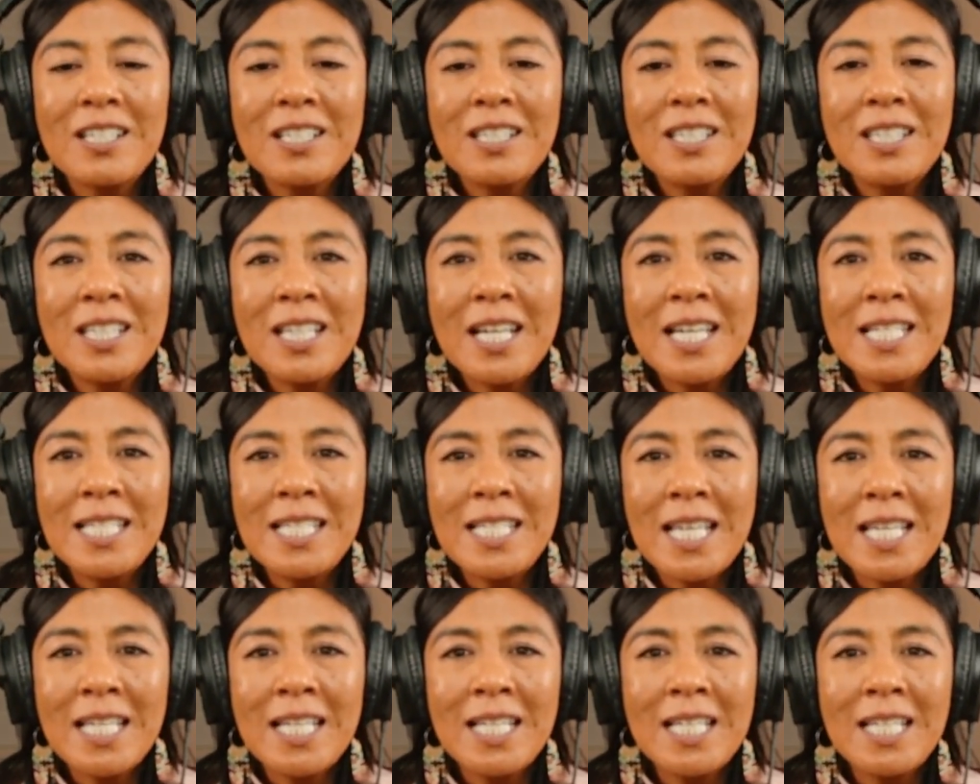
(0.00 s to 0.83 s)
the
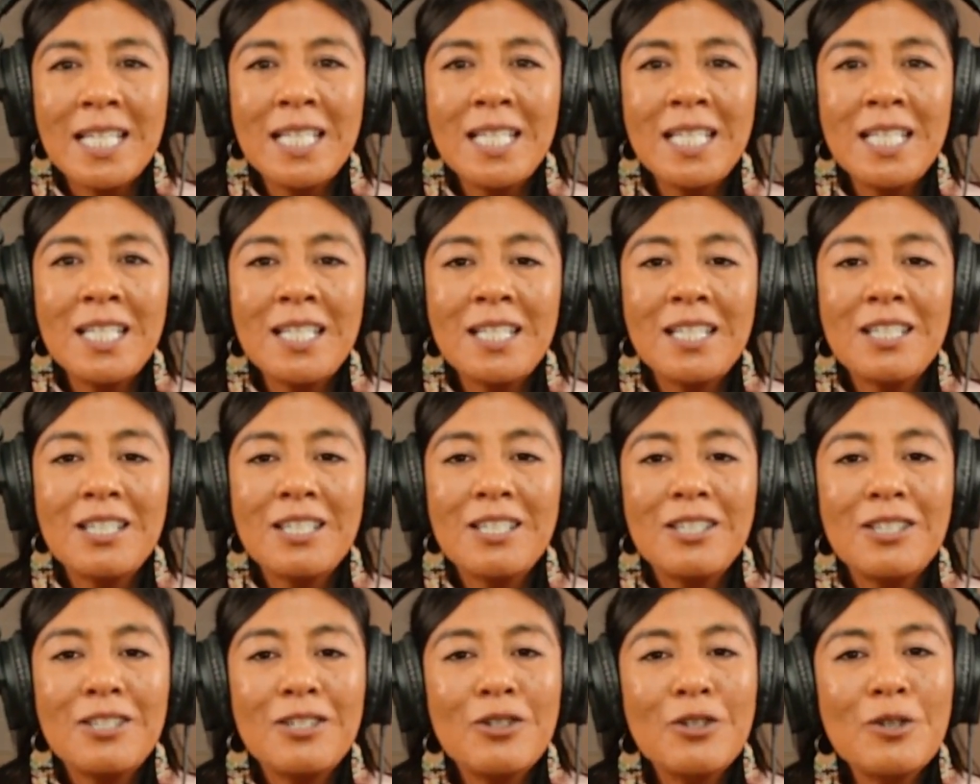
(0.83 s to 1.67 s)
identity
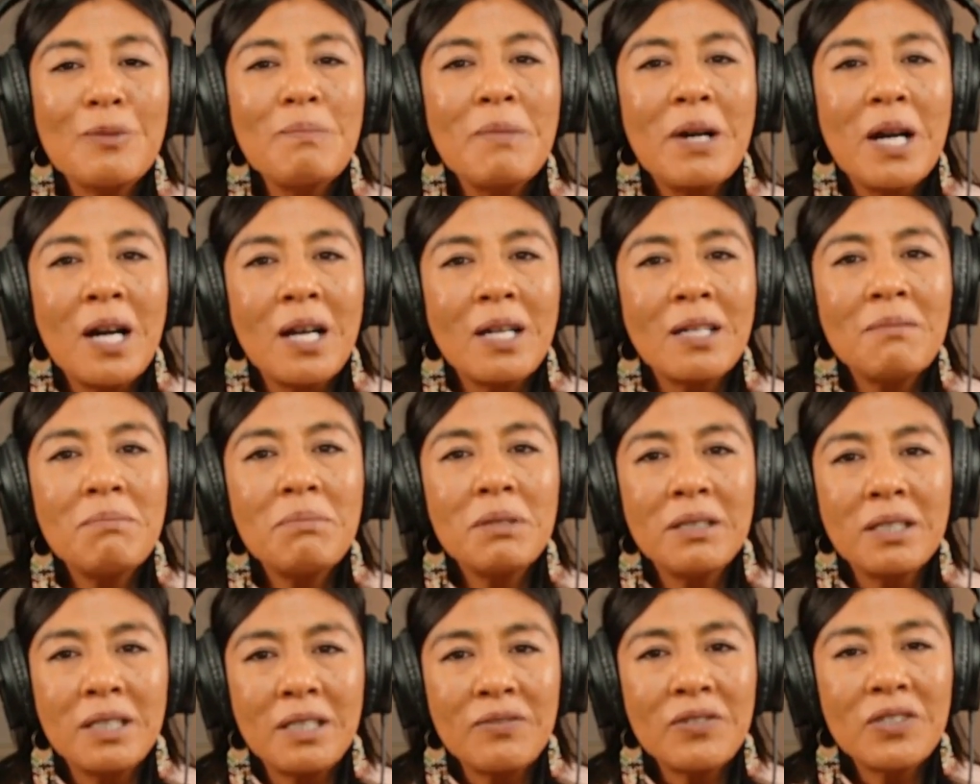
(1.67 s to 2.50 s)
your mind
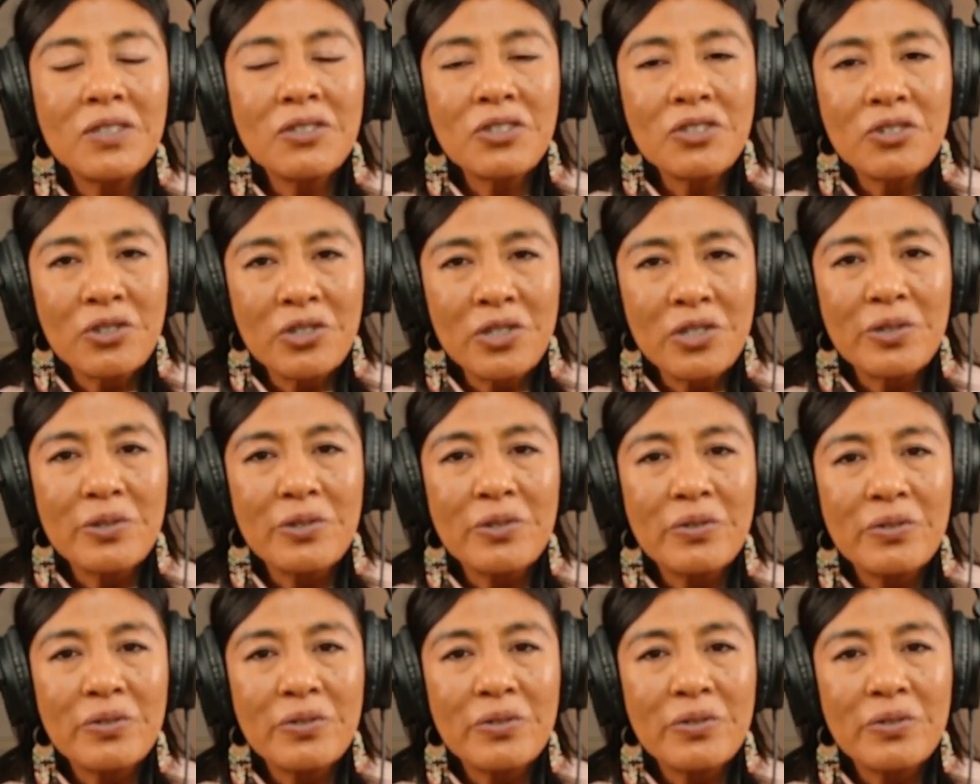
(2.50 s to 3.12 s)
believes is true.